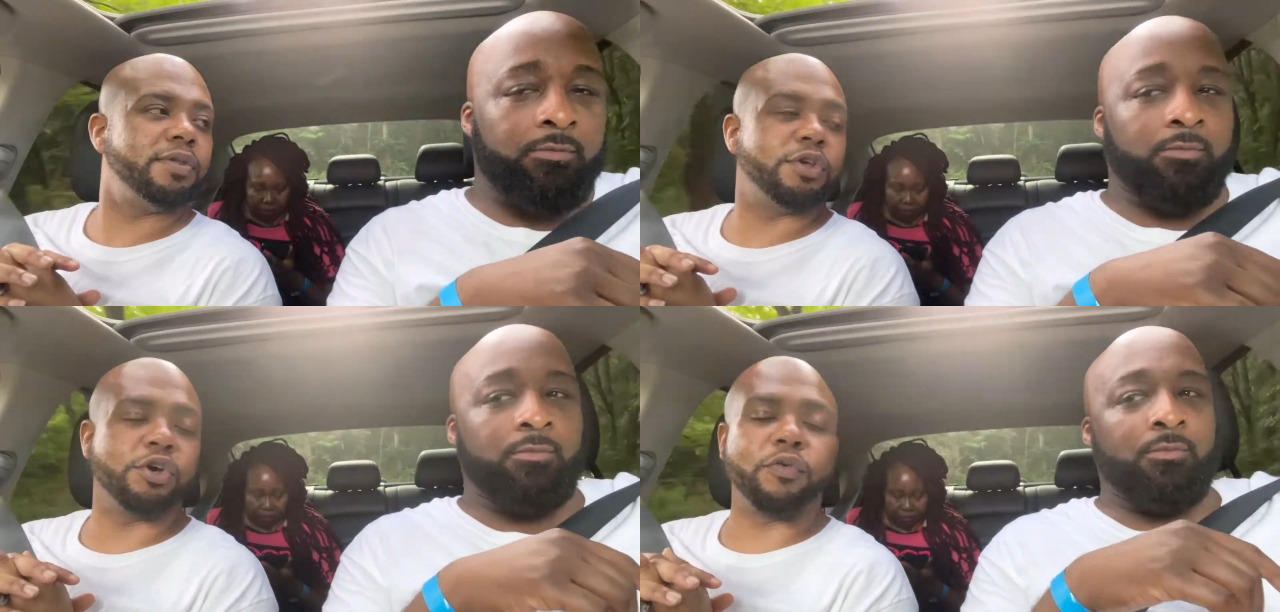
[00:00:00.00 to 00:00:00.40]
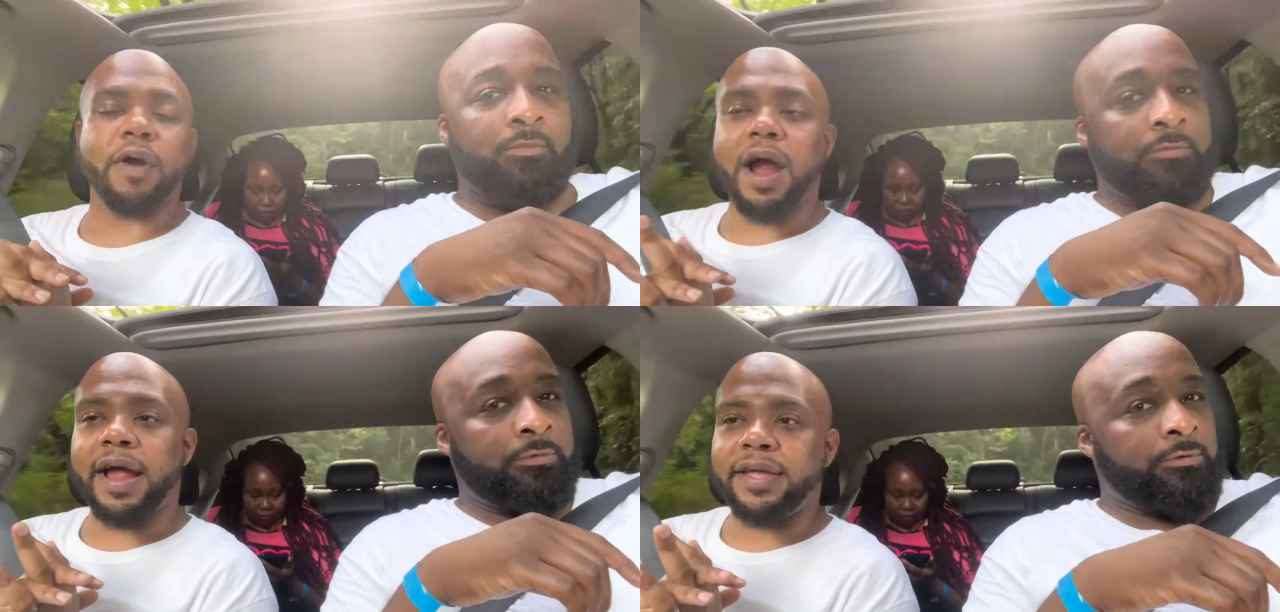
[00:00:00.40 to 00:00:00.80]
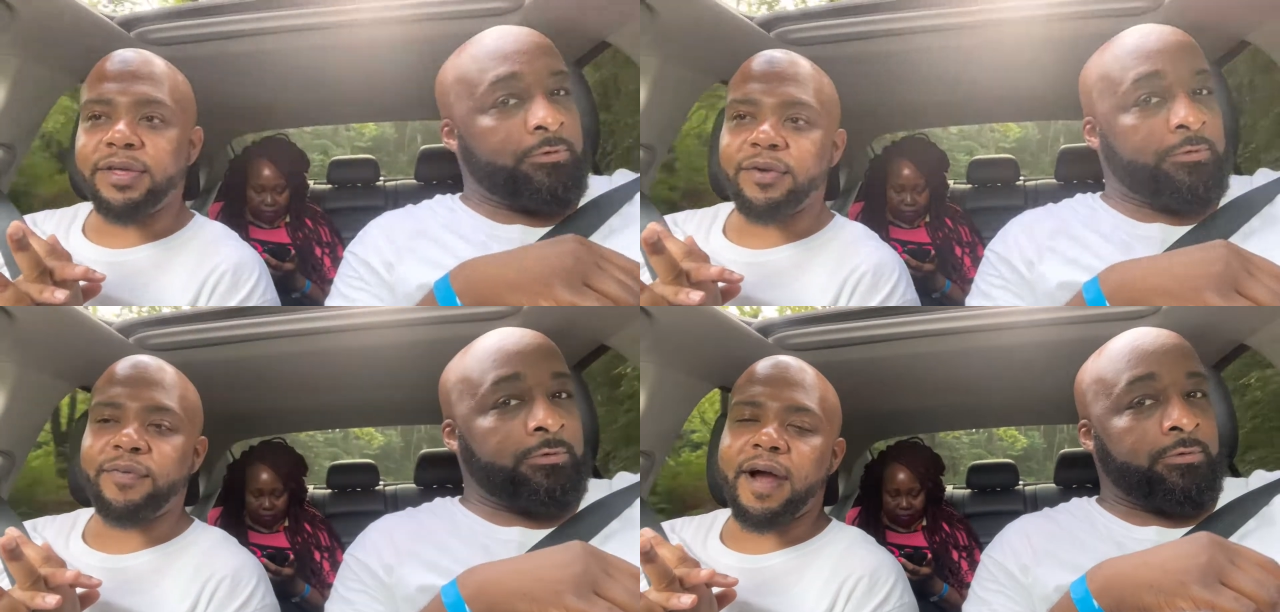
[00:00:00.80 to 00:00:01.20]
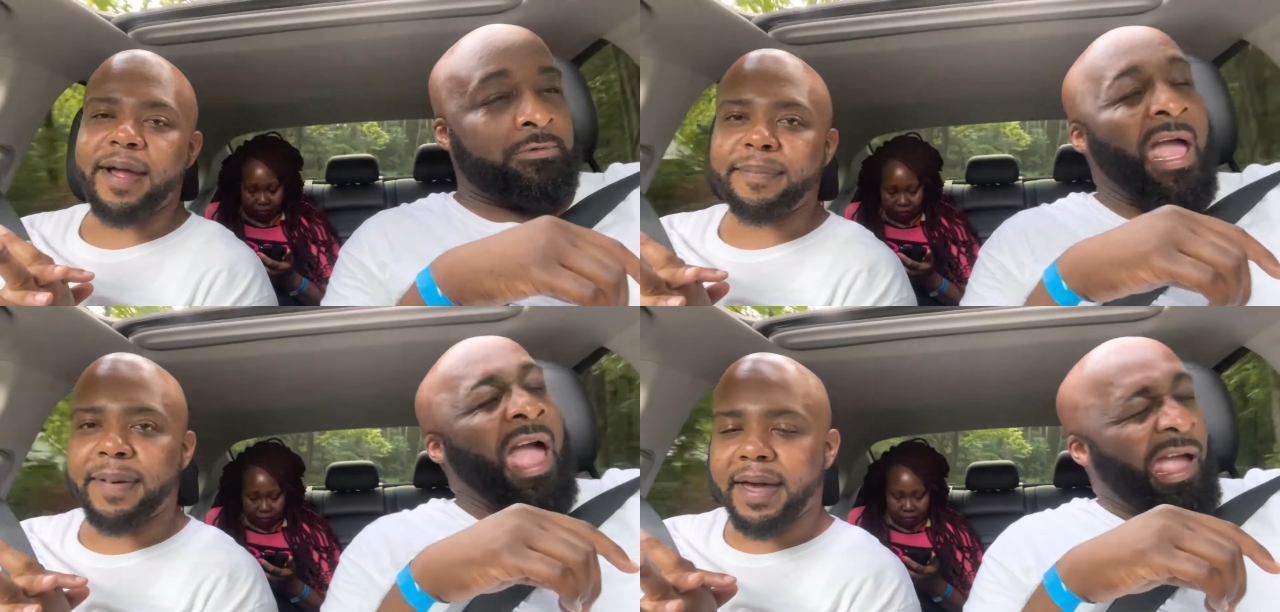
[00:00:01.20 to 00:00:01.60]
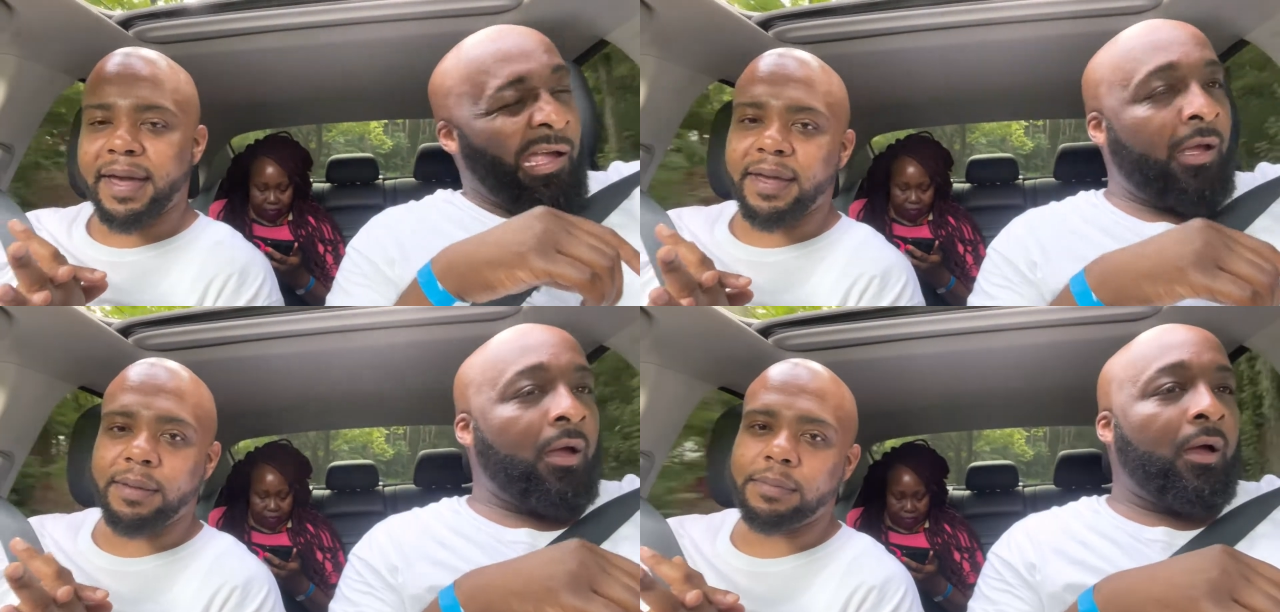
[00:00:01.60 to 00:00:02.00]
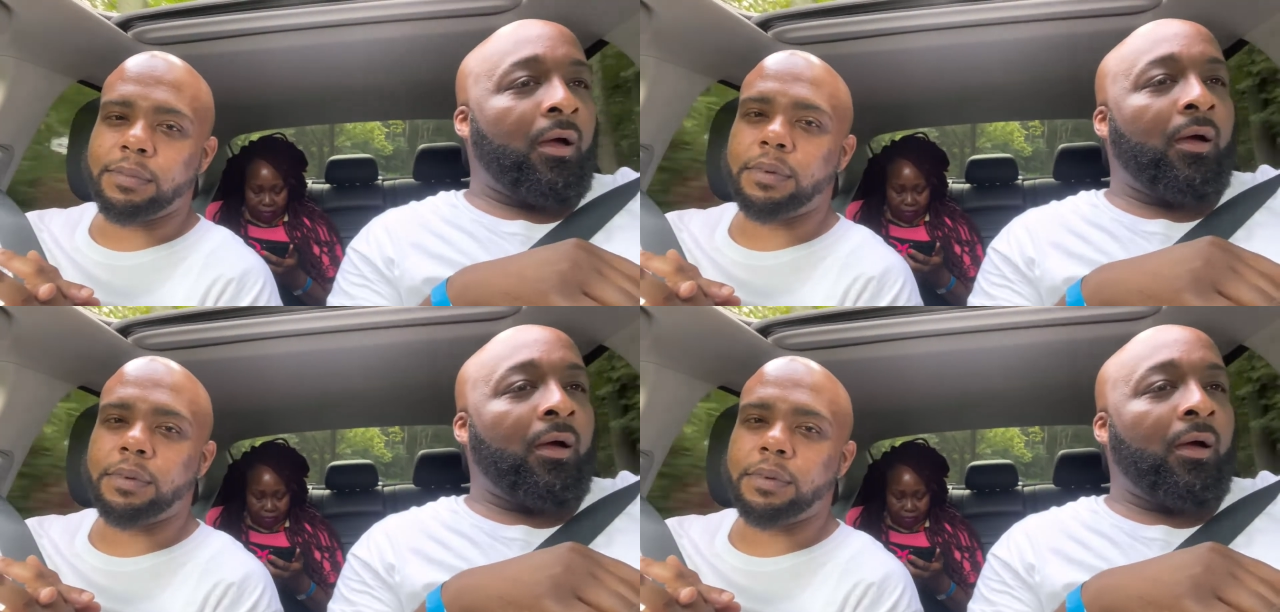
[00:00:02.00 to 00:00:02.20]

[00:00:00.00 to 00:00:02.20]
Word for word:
Speaker 1: You're right. You're right, babe.